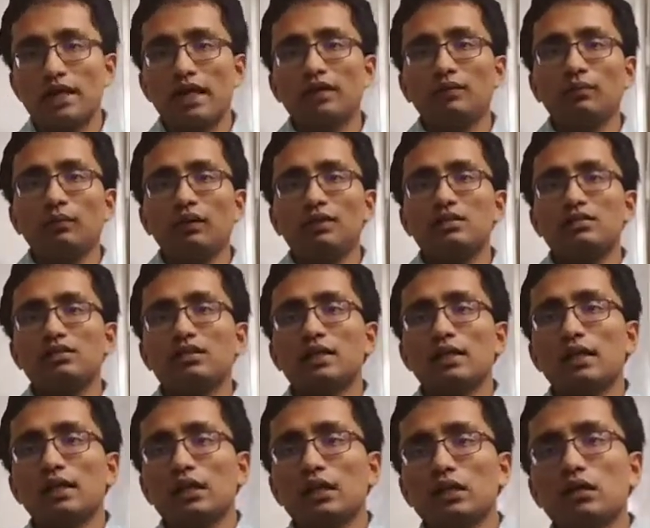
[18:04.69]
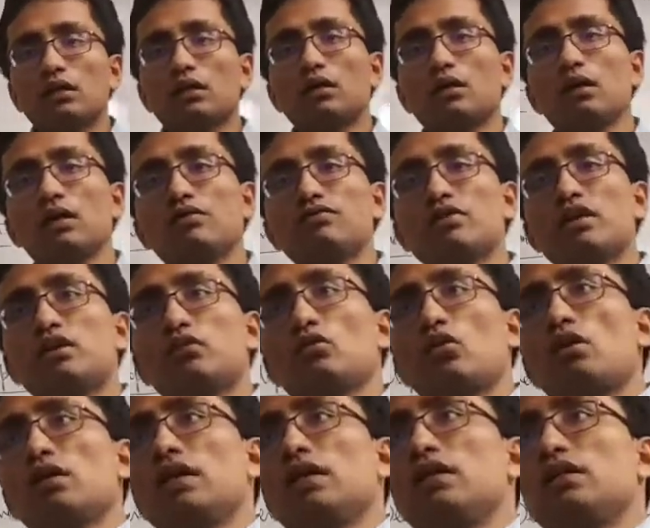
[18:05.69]
That means if I
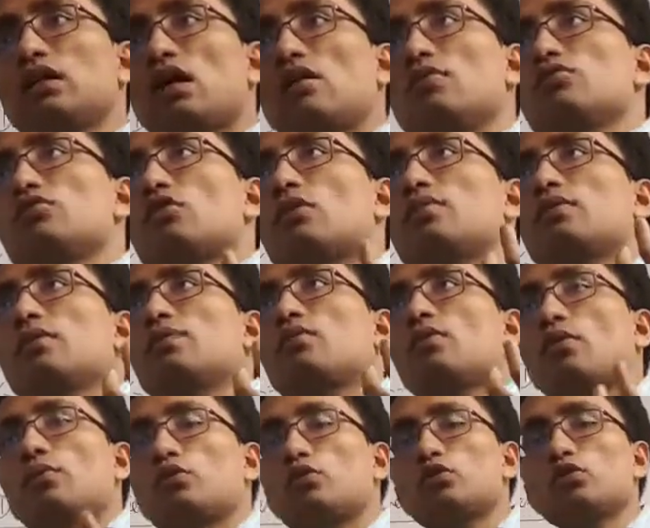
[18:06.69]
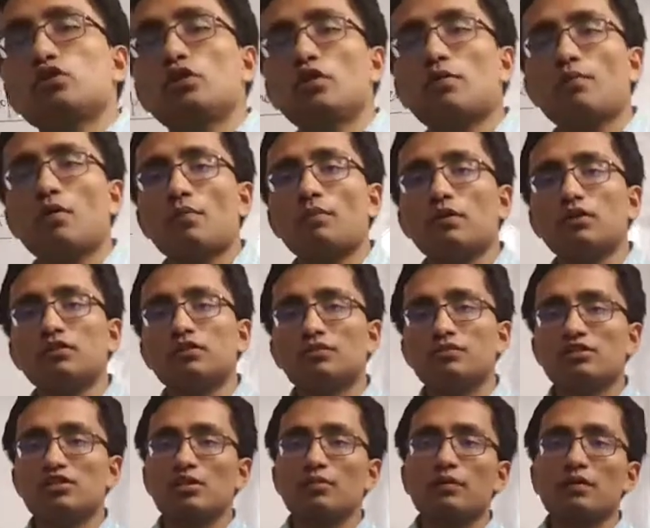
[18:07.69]
talk in terms of the proportion of population
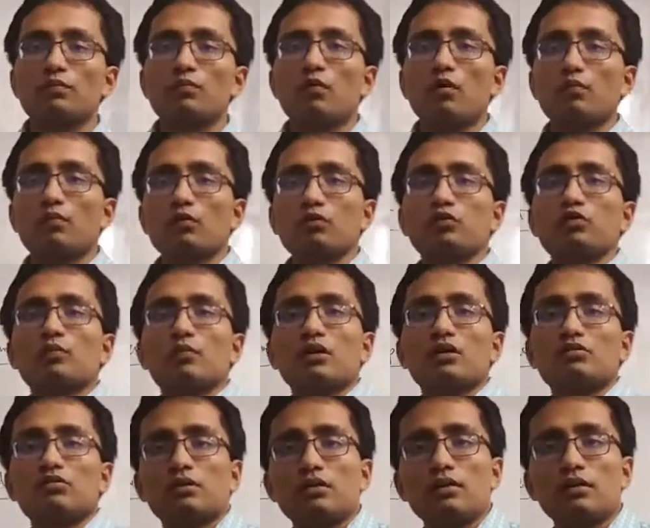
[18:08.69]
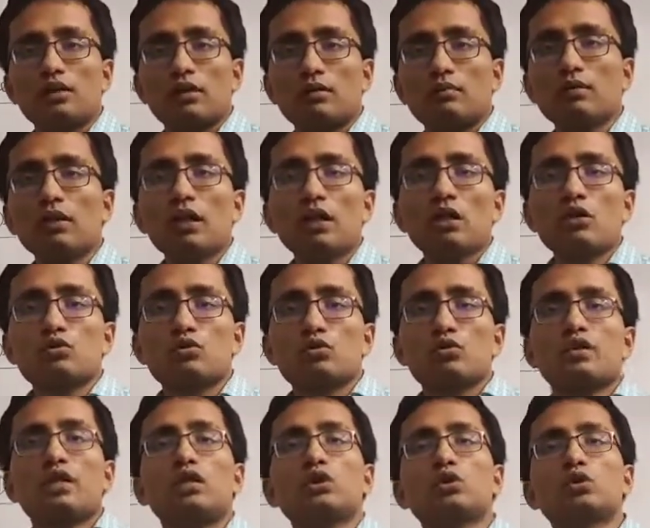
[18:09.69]
vis-a-vis proportion of national income,
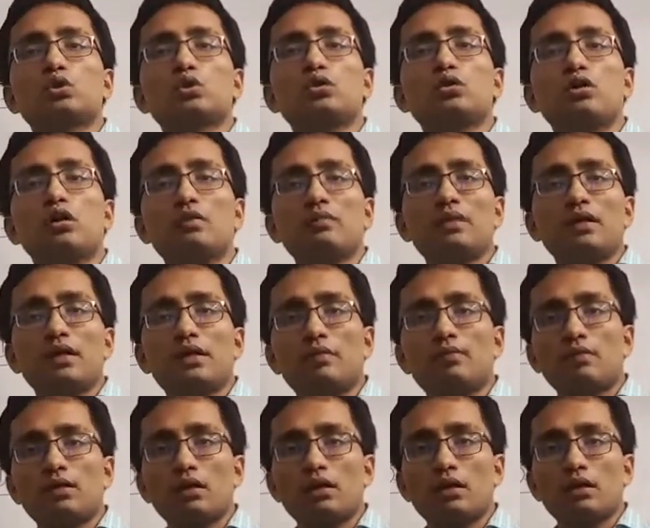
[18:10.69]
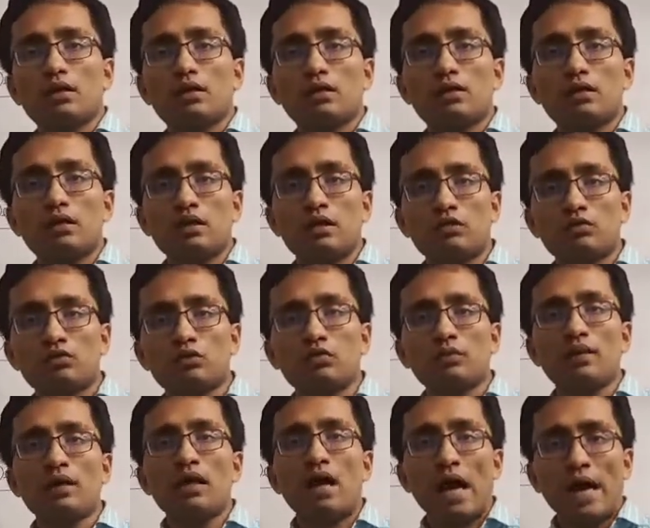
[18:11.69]
so there should not be, it
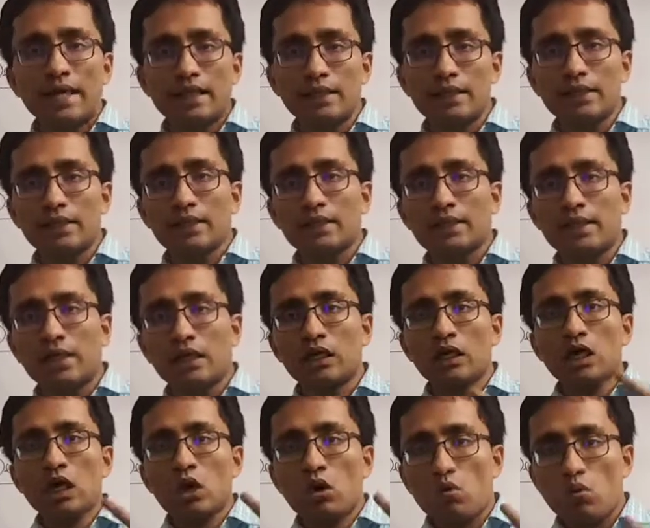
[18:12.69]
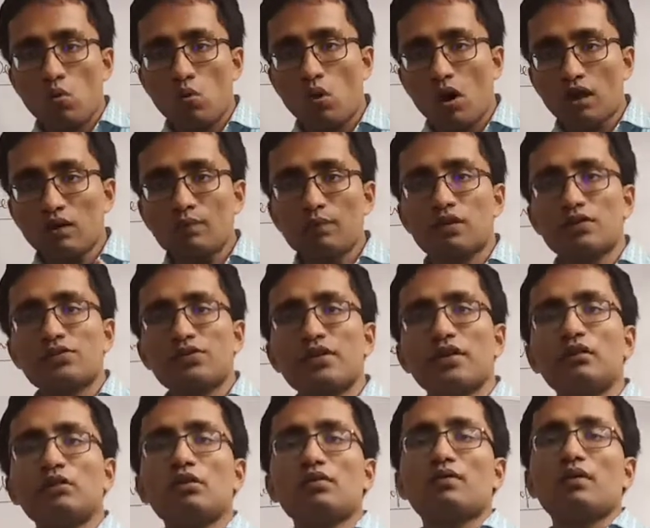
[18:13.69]
should be ideally that
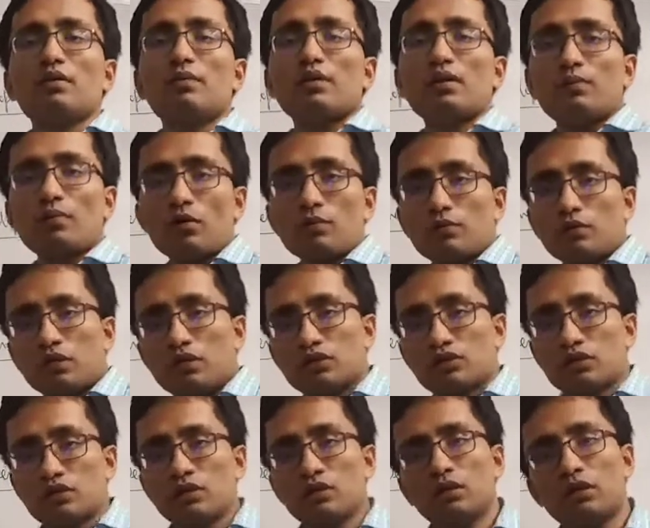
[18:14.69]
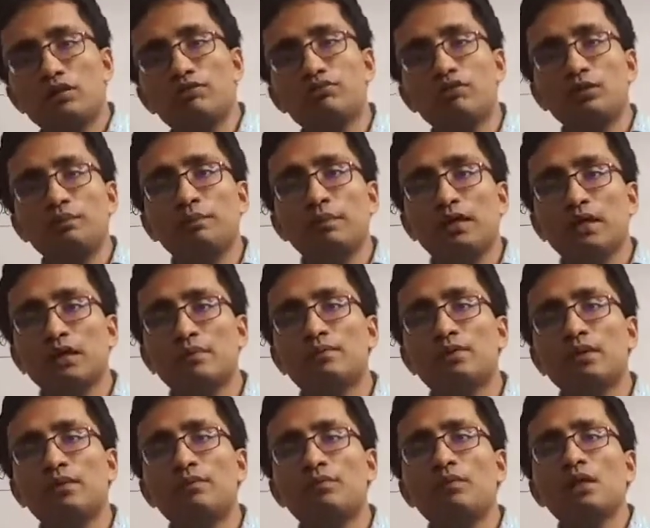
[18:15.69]
1% of every population, if we pick up
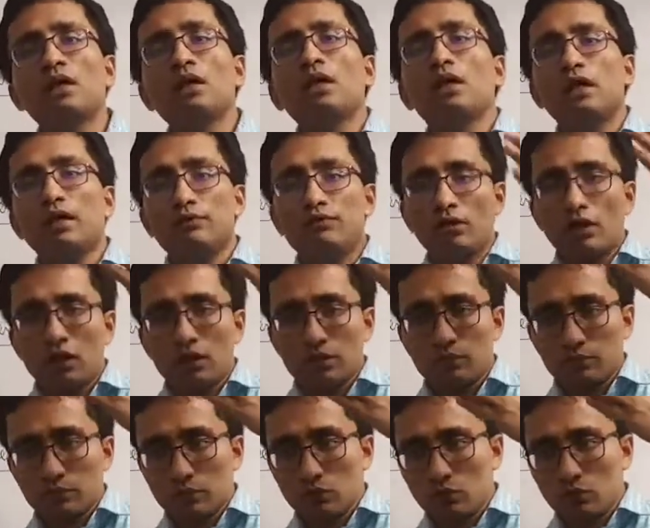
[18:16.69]
them, if you are